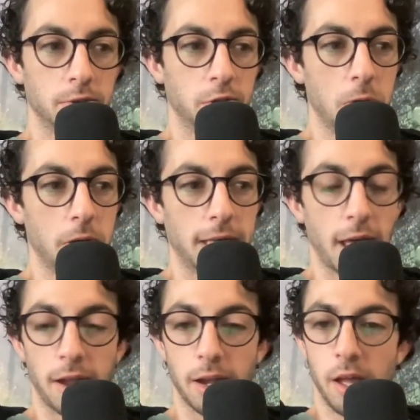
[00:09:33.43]
So,
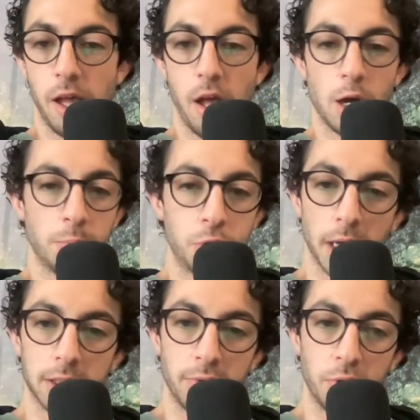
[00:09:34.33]
again,
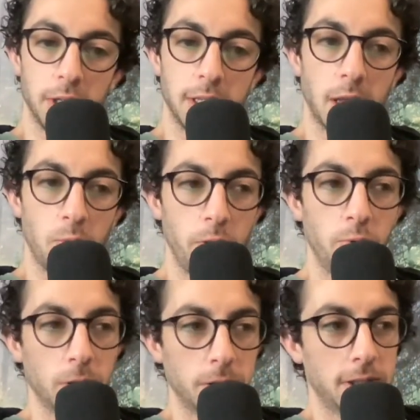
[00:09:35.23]
objectively, can we
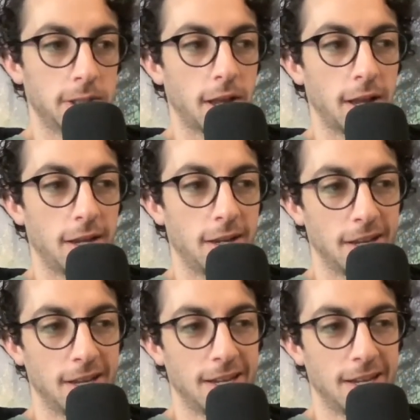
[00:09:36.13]
really say